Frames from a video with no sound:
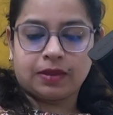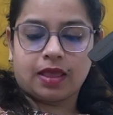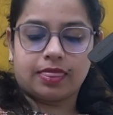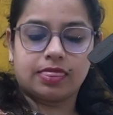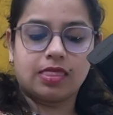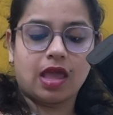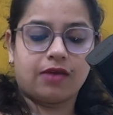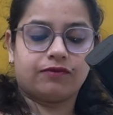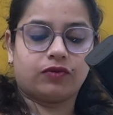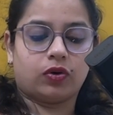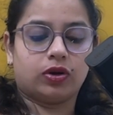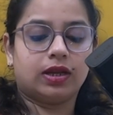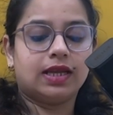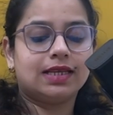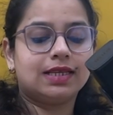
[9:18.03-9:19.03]
Therefore,
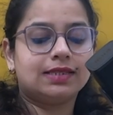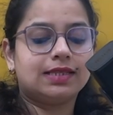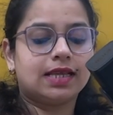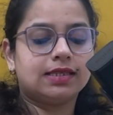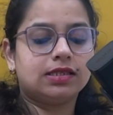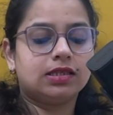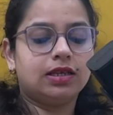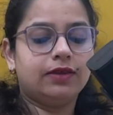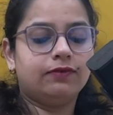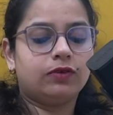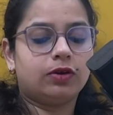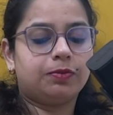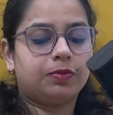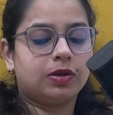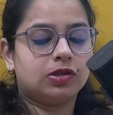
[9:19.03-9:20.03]
it is necessary for
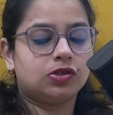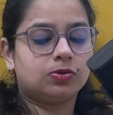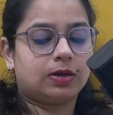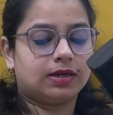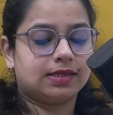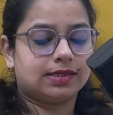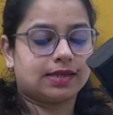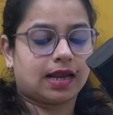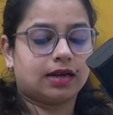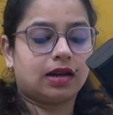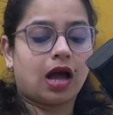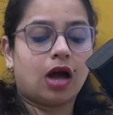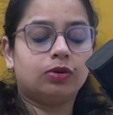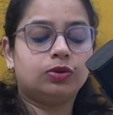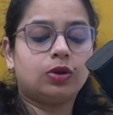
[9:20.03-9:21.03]
a prince to understand
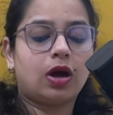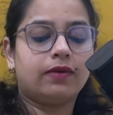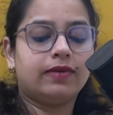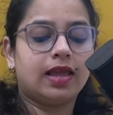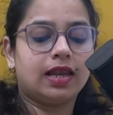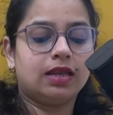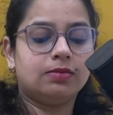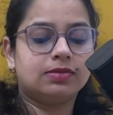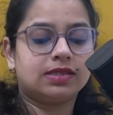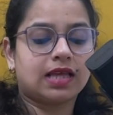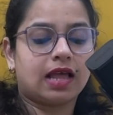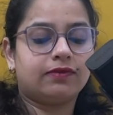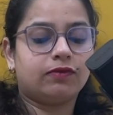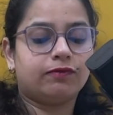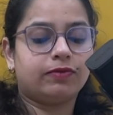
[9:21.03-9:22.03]
how to avail
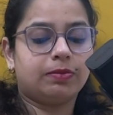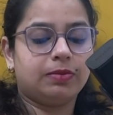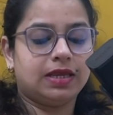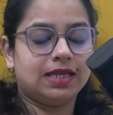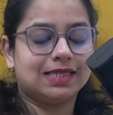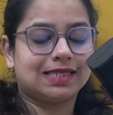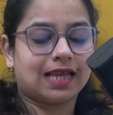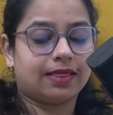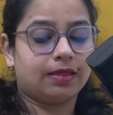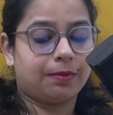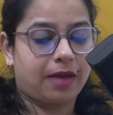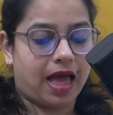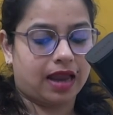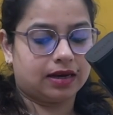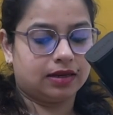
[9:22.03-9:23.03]
himself of the beast and the
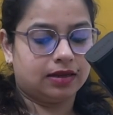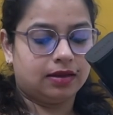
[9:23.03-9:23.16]
man.